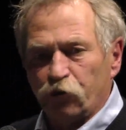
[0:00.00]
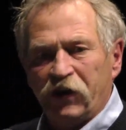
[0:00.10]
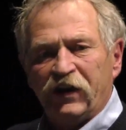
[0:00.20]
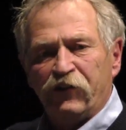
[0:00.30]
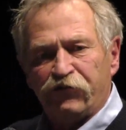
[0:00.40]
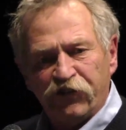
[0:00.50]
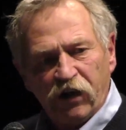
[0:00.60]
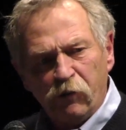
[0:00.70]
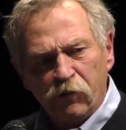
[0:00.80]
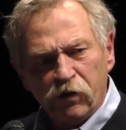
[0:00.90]

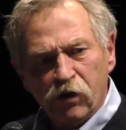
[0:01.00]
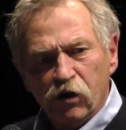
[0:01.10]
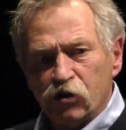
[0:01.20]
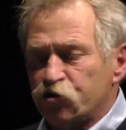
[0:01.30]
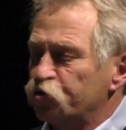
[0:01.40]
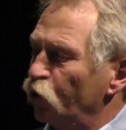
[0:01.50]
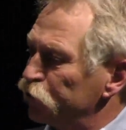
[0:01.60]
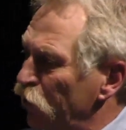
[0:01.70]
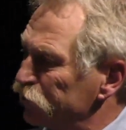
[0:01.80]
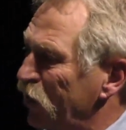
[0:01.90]
conventional
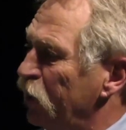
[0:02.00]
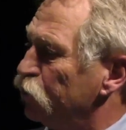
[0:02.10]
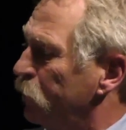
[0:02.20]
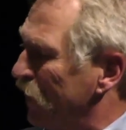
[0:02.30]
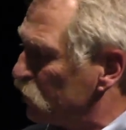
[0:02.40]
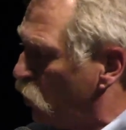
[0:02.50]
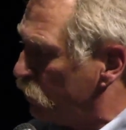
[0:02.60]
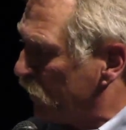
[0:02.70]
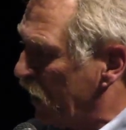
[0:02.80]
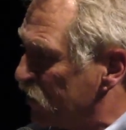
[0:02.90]
GMOs from the
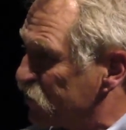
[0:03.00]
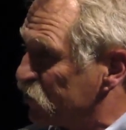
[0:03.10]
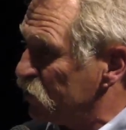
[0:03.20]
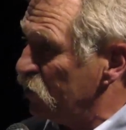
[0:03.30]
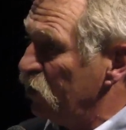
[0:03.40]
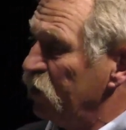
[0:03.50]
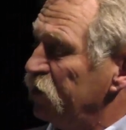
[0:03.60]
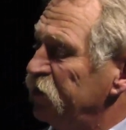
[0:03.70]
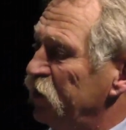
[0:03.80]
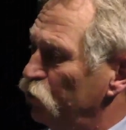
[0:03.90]
first
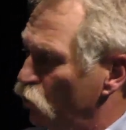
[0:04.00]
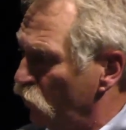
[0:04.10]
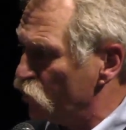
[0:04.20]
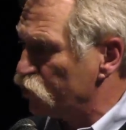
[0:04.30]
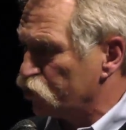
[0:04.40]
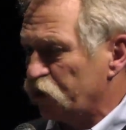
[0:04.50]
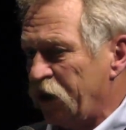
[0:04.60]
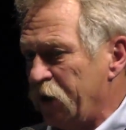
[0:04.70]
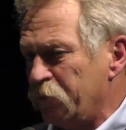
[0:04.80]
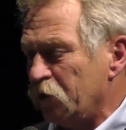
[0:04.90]
generation.
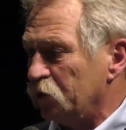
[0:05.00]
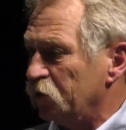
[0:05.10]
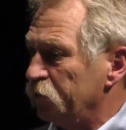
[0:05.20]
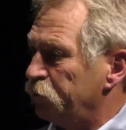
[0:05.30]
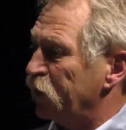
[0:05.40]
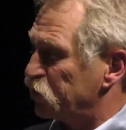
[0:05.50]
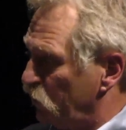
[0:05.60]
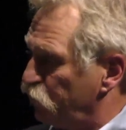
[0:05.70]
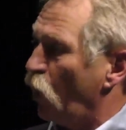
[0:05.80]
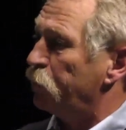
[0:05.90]
Nowadays,
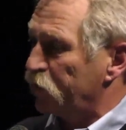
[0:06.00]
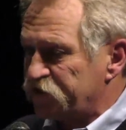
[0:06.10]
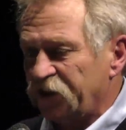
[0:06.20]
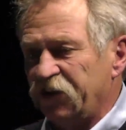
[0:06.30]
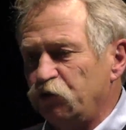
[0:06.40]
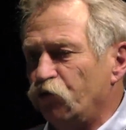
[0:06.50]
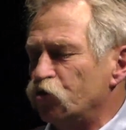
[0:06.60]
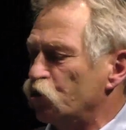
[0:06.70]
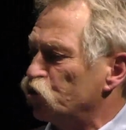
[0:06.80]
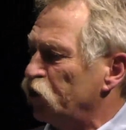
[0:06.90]
new
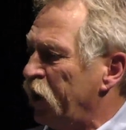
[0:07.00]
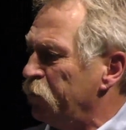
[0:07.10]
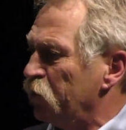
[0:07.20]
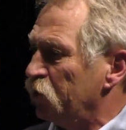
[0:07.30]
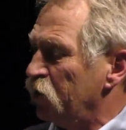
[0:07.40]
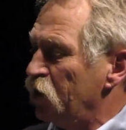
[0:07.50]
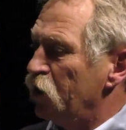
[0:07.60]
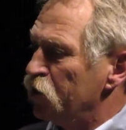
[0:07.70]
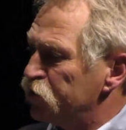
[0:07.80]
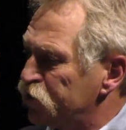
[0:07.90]
GMOs are
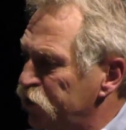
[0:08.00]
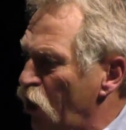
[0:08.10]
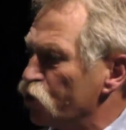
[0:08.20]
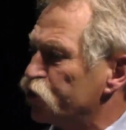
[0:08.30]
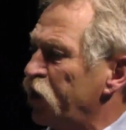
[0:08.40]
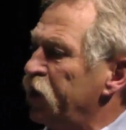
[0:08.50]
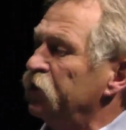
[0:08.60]
being created